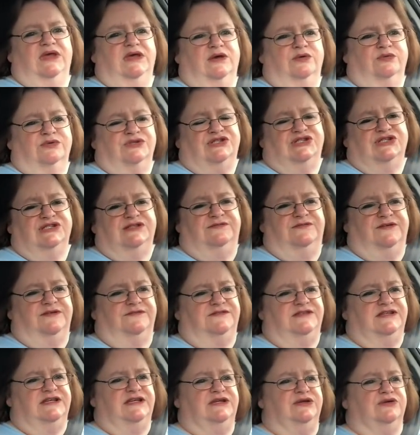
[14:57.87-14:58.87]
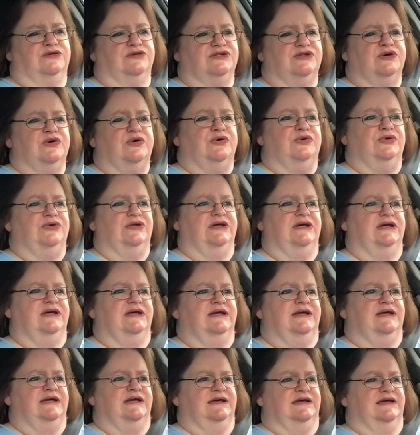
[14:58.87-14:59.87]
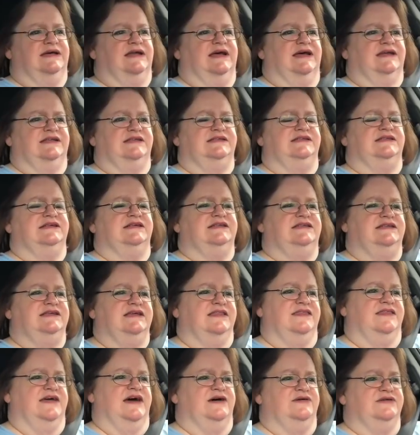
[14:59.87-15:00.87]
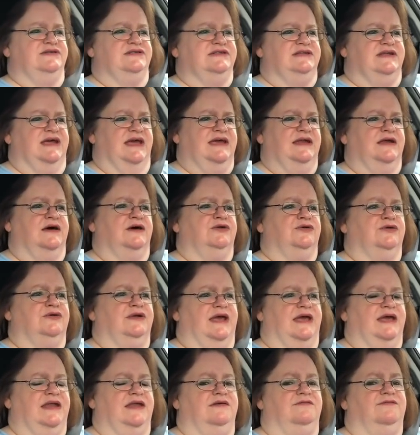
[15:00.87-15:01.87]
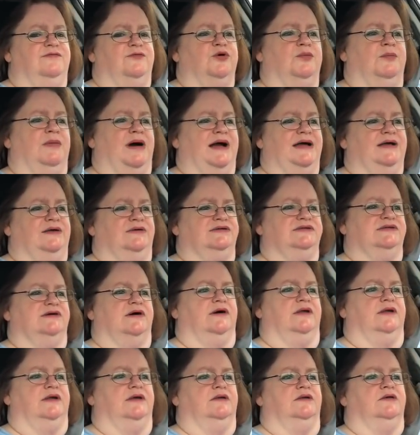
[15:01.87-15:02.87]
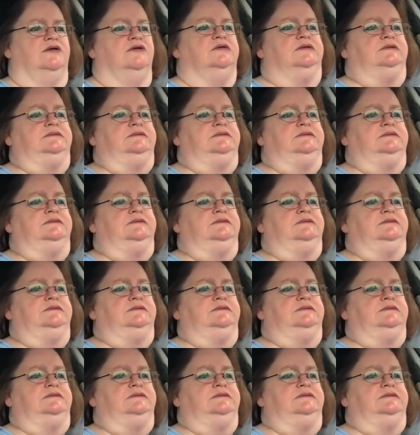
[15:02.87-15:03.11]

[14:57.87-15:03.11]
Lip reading: It was just 15 years old. It had 60,884 miles on it.